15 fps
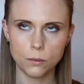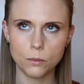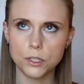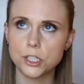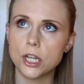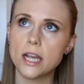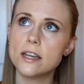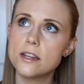which
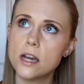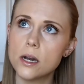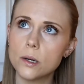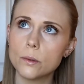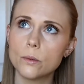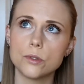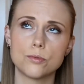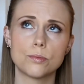I know
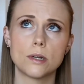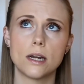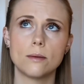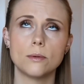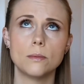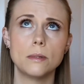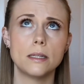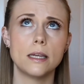was
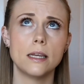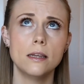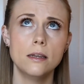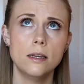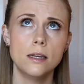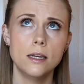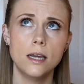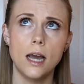probably
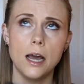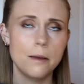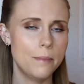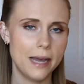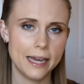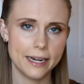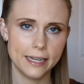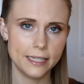a
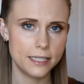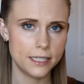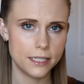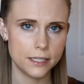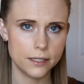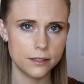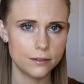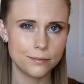bad
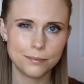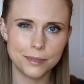idea.